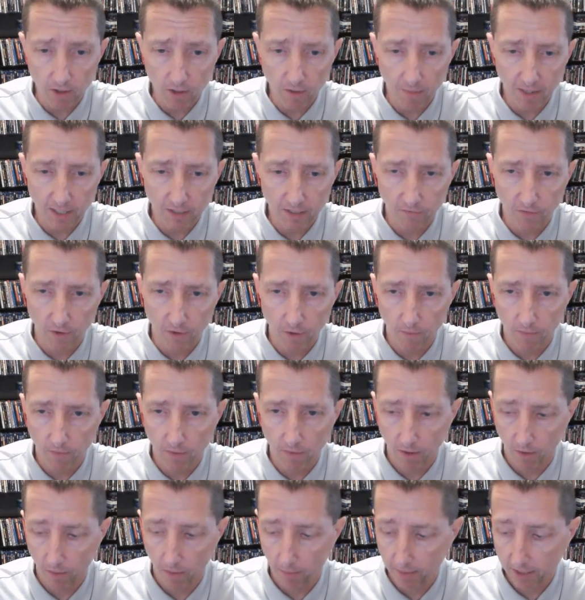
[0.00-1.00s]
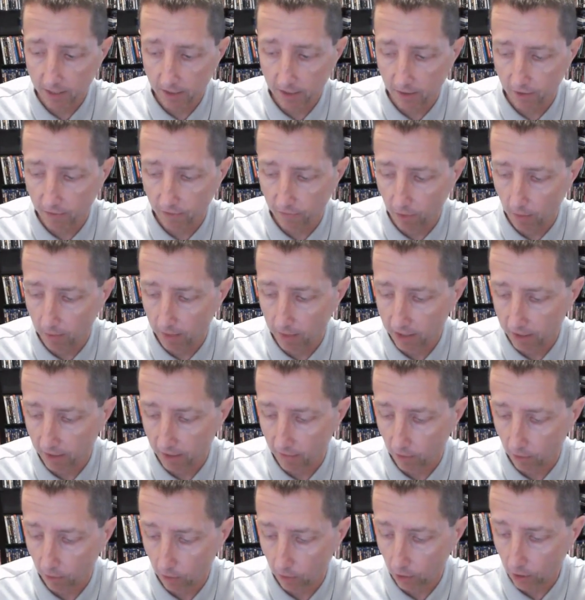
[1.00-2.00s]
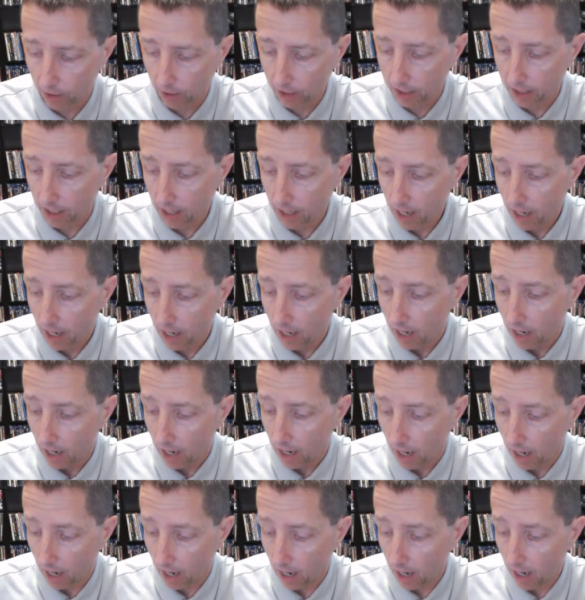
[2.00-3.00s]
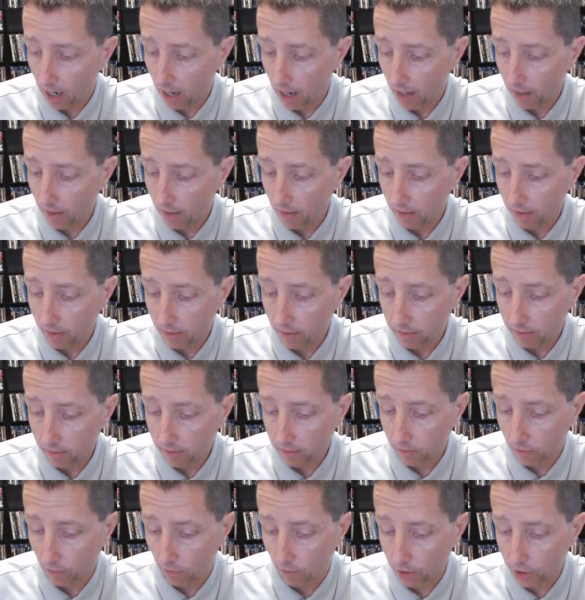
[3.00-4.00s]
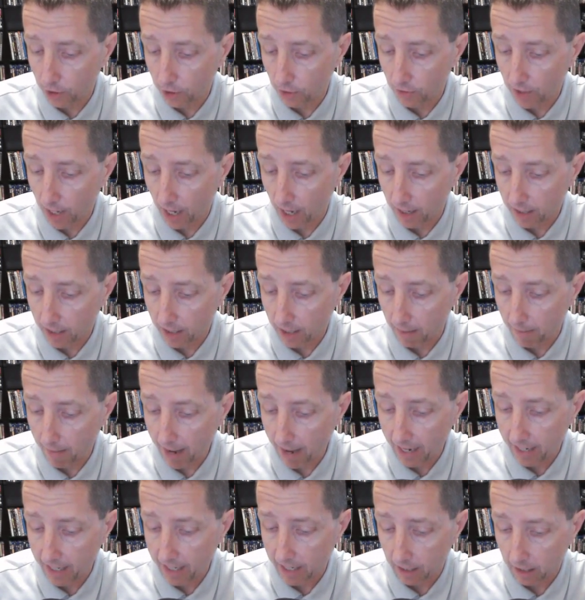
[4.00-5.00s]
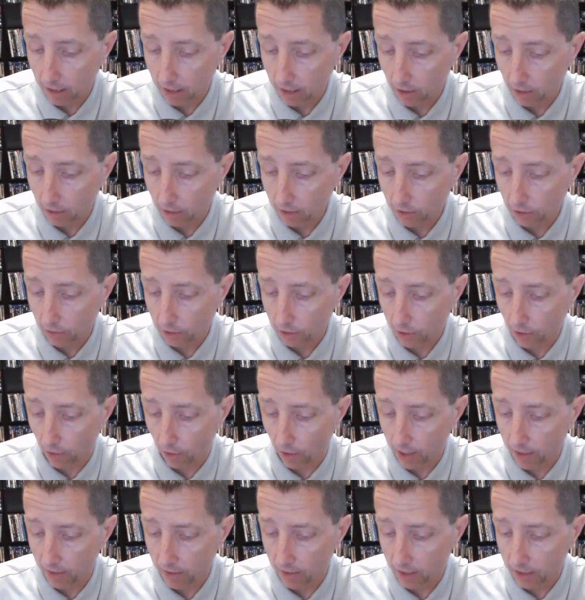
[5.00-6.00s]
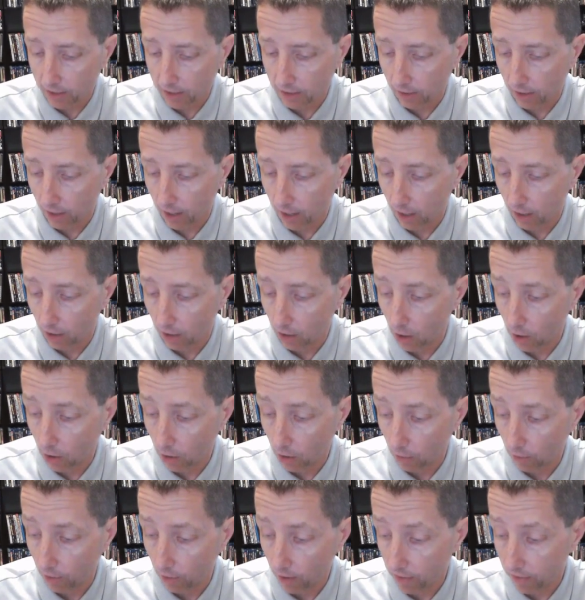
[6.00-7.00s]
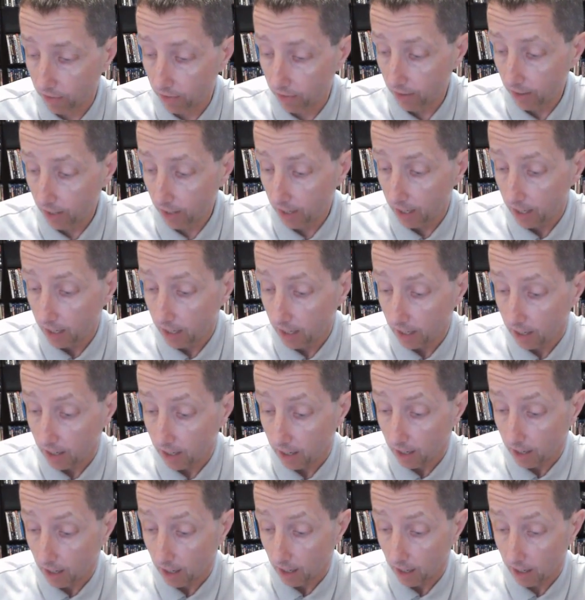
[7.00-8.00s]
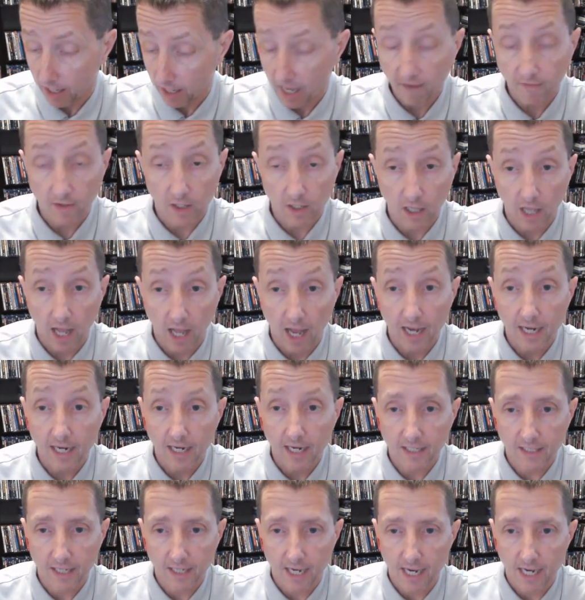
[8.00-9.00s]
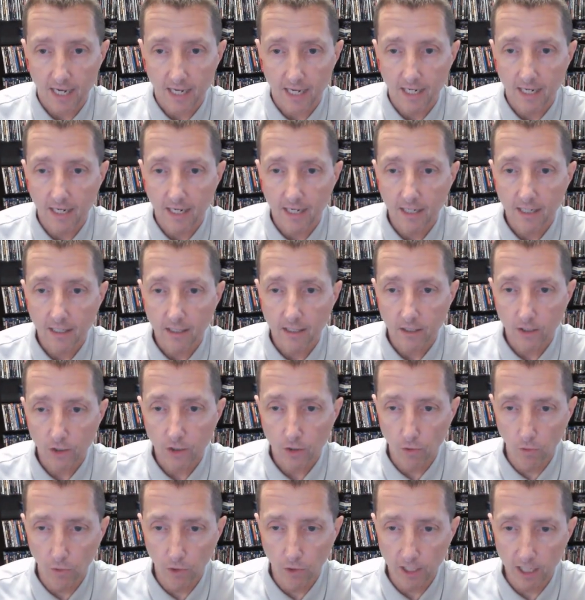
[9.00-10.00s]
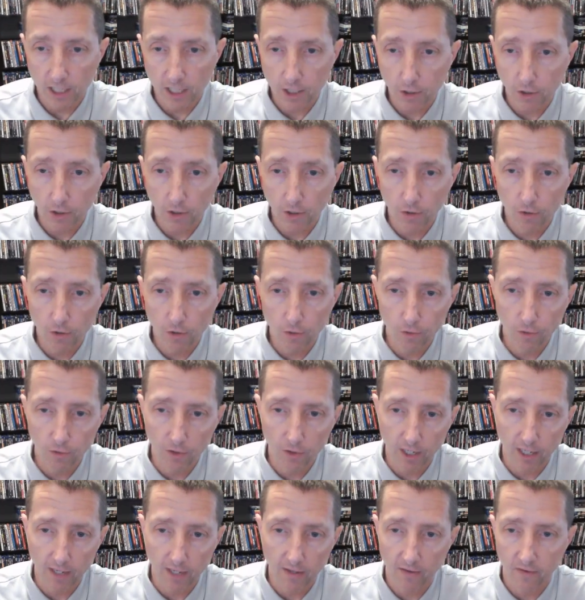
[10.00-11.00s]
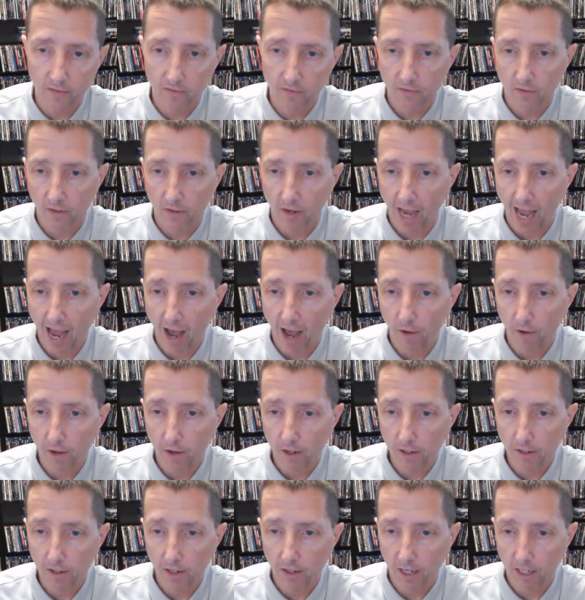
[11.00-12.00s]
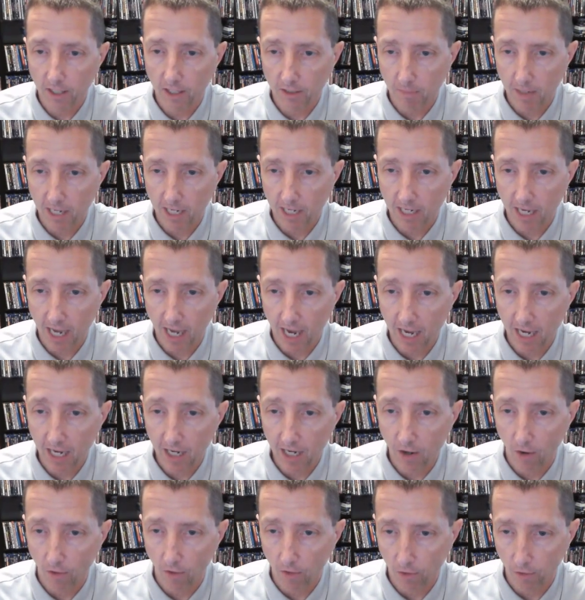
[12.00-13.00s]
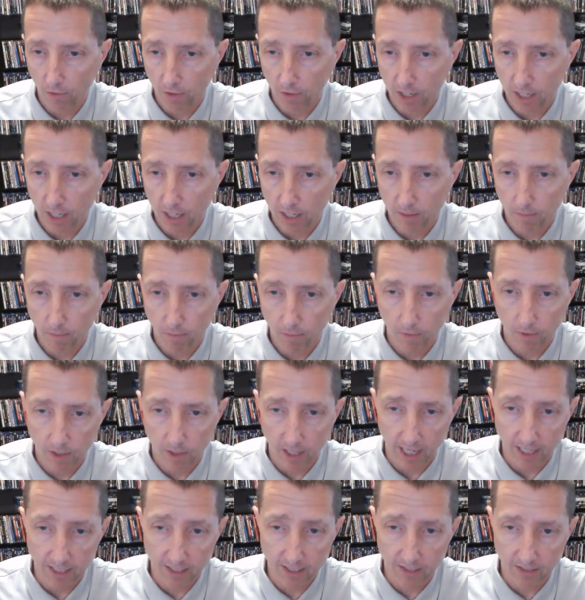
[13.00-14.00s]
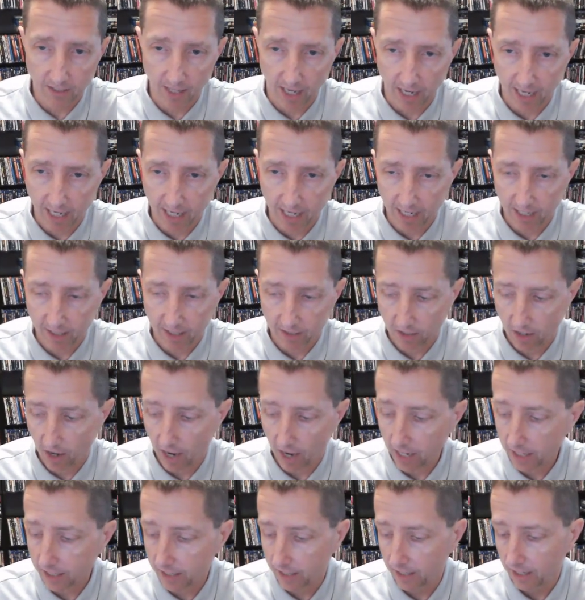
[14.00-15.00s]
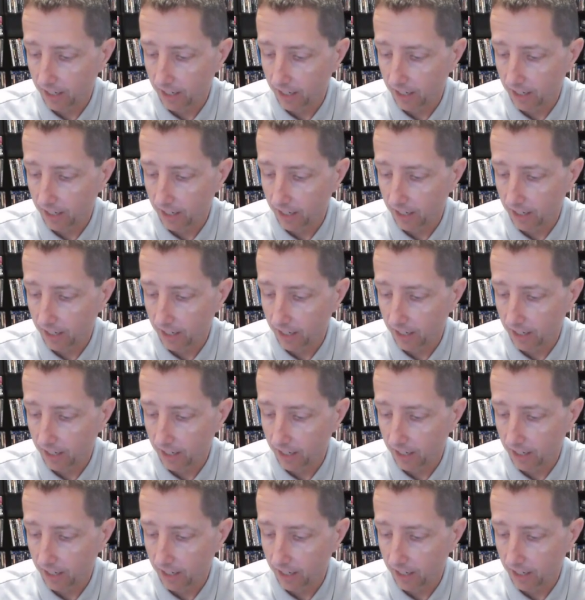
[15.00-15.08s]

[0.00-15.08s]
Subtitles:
best this film has ever looked. Of course, you get Matt Dillon also starring in this, along with Kevin Kline as a school teacher who is outed as being gay, although he protests that he is not.